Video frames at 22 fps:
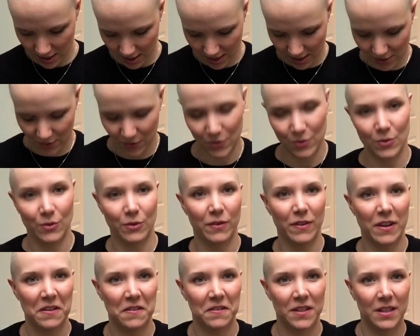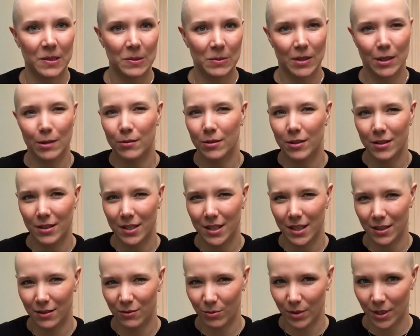I don't know, 50s way would you
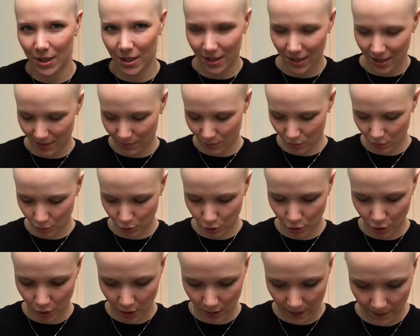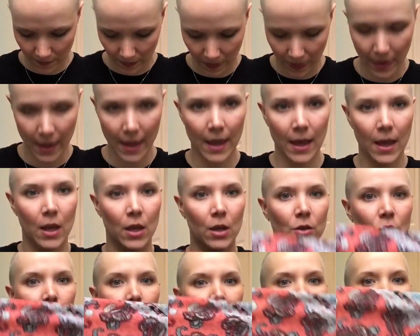say if wearing it? I'm not sure.
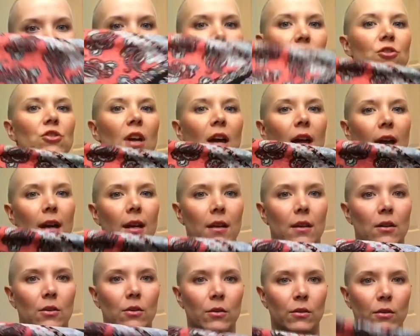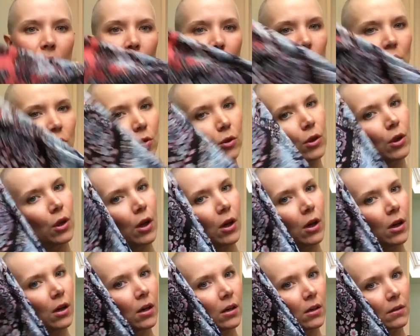So you get your triangle, you've got your
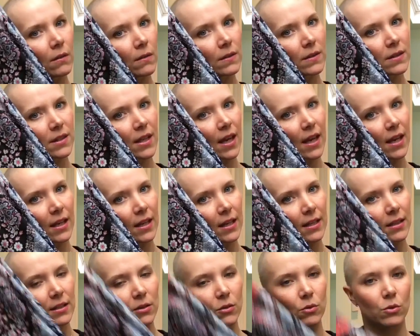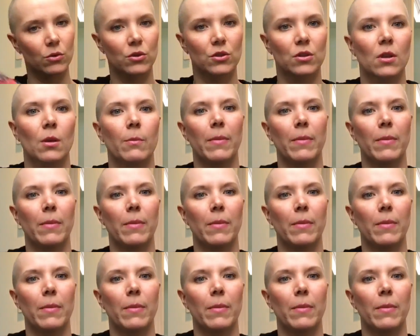long side, goes to the